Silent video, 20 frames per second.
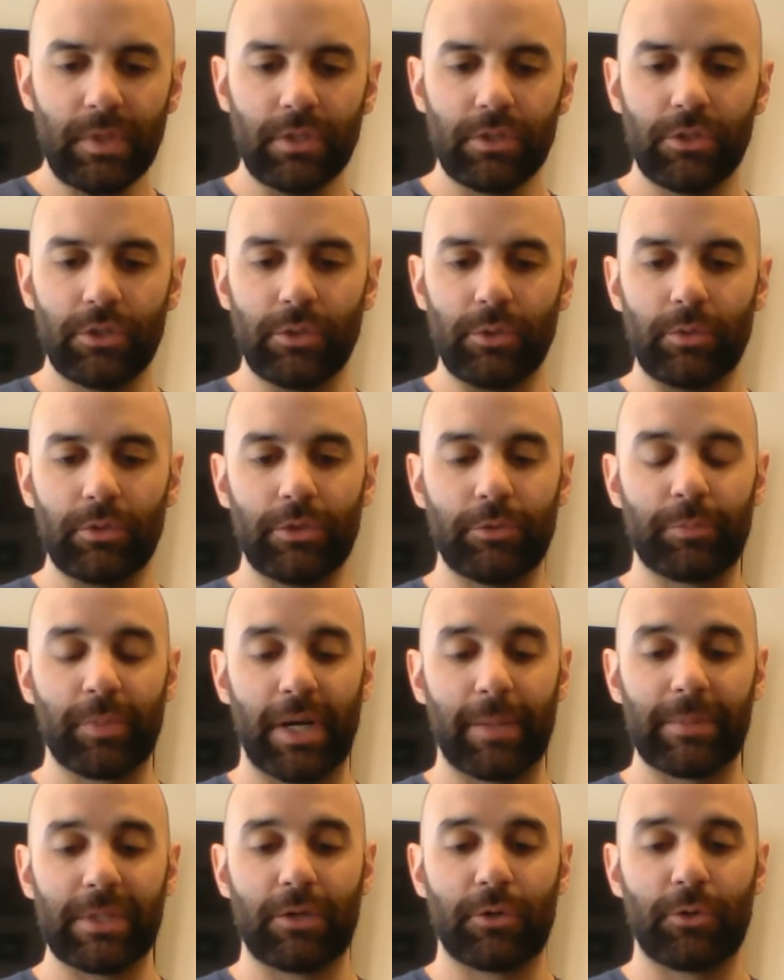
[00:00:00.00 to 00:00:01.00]
you
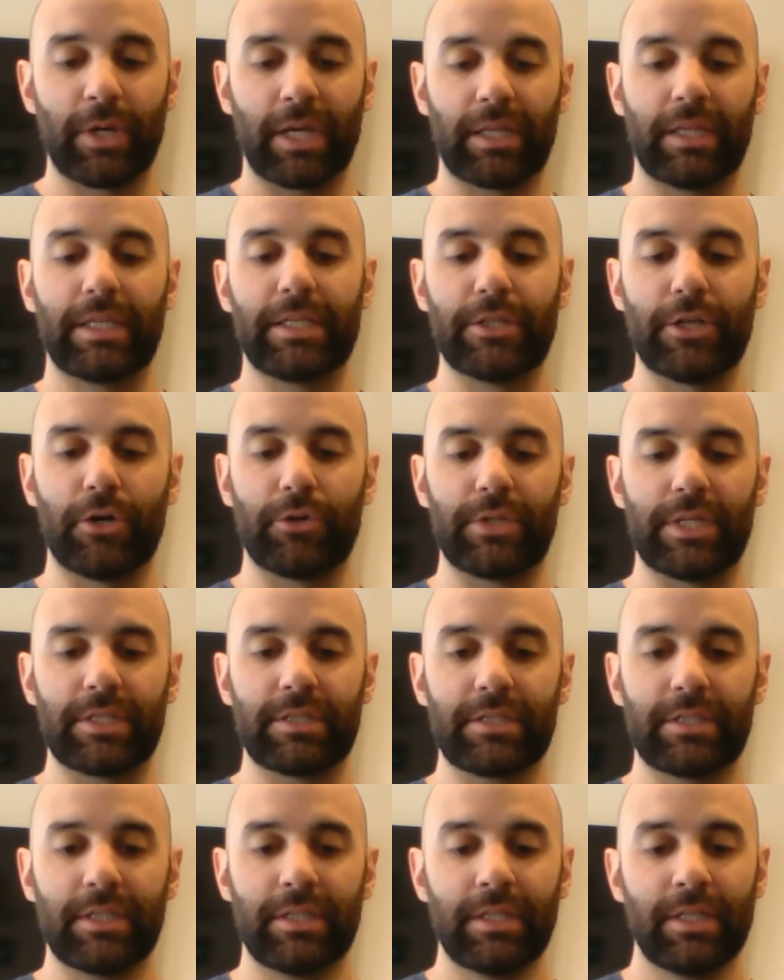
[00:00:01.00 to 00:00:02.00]
probably quickly
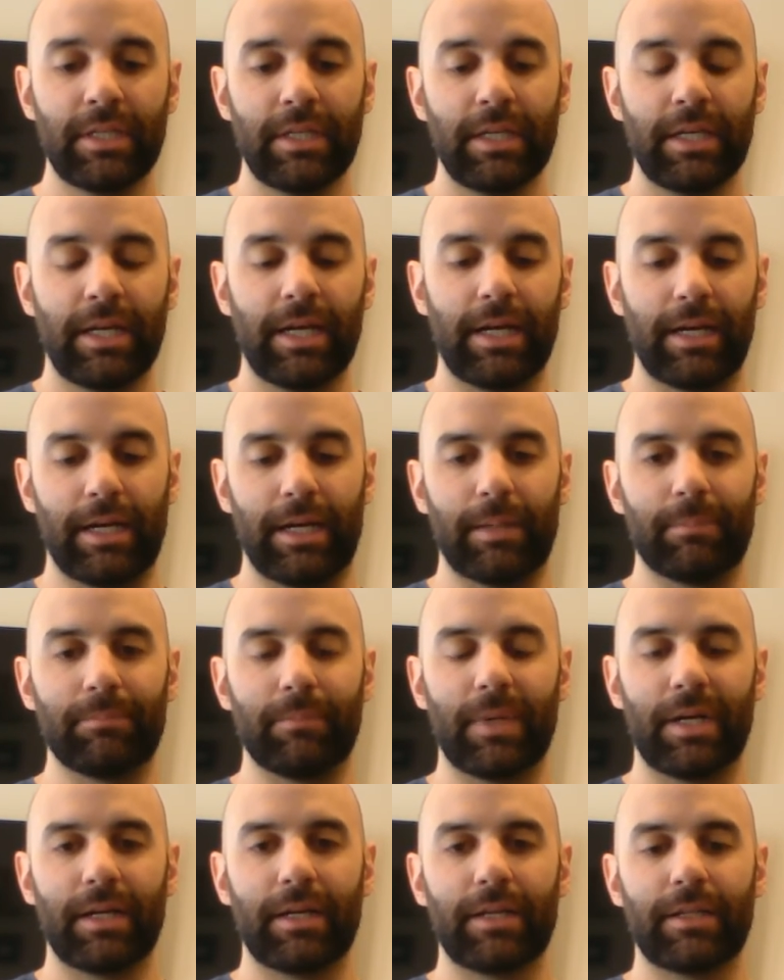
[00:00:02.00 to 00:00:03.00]
noticed
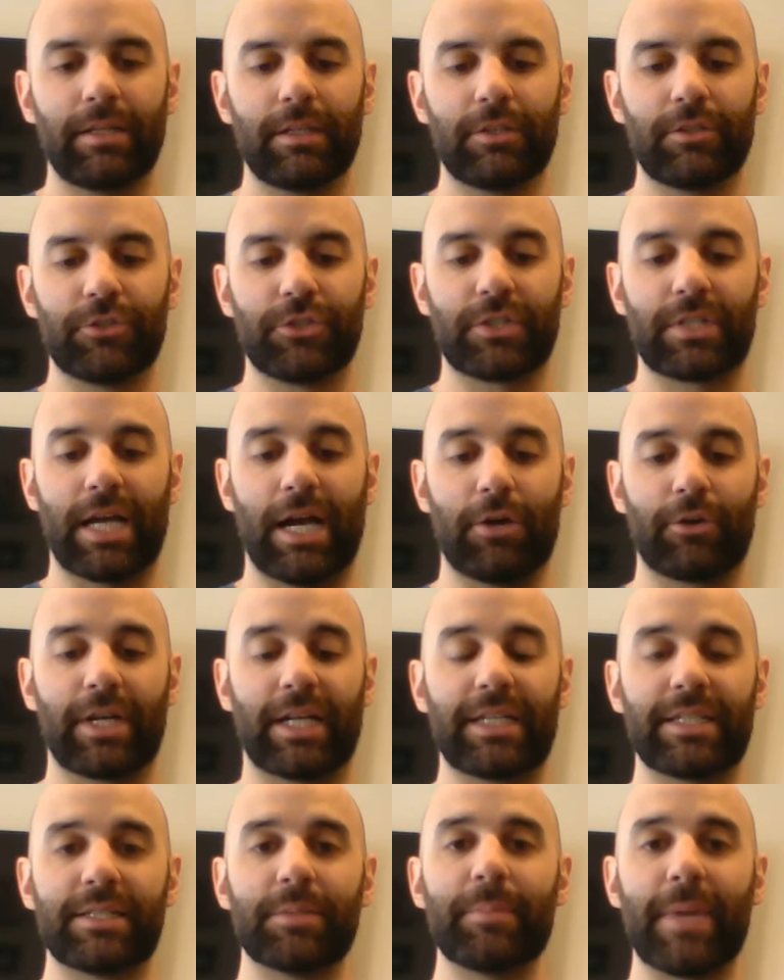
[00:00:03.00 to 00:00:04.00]
just how
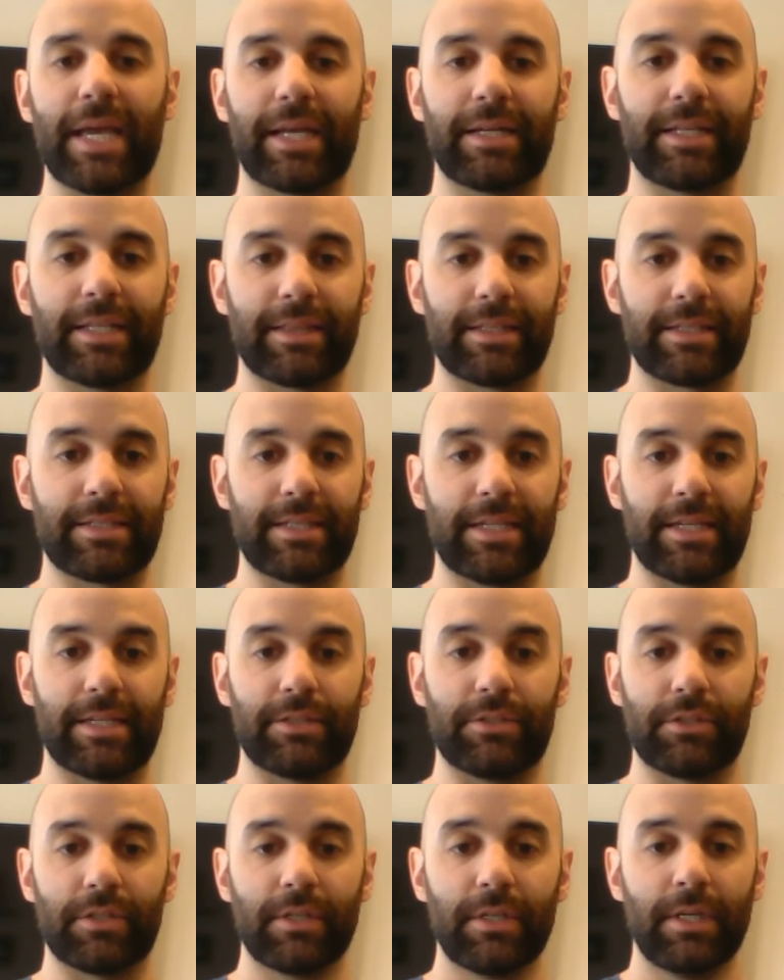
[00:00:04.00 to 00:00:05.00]
kind of demanding this
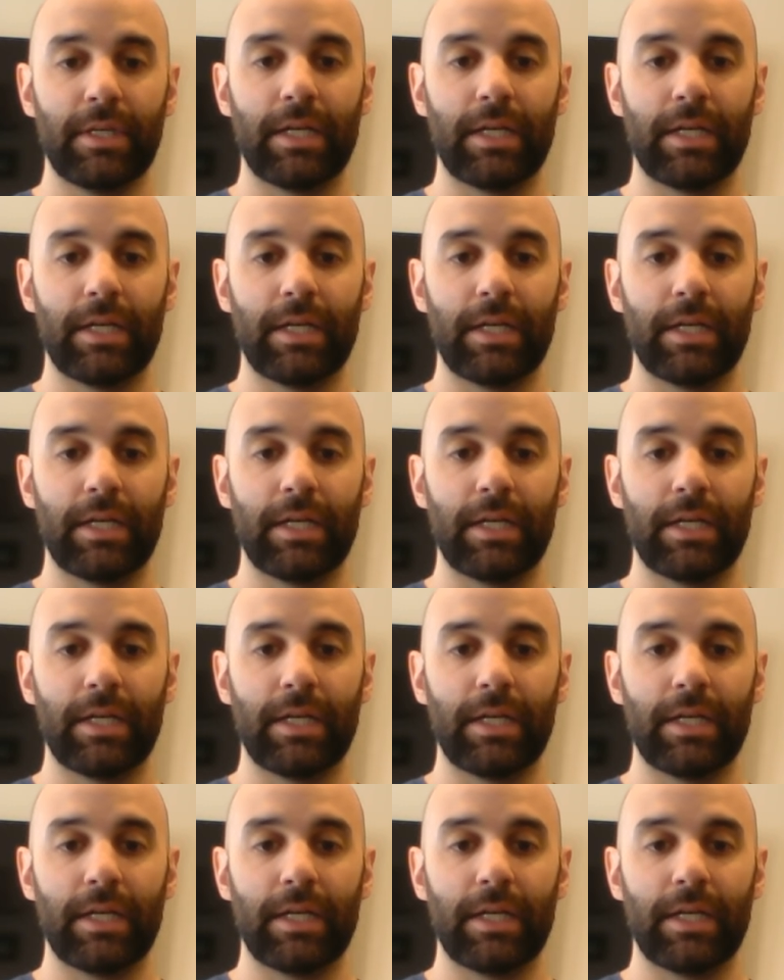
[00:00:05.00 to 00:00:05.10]
is.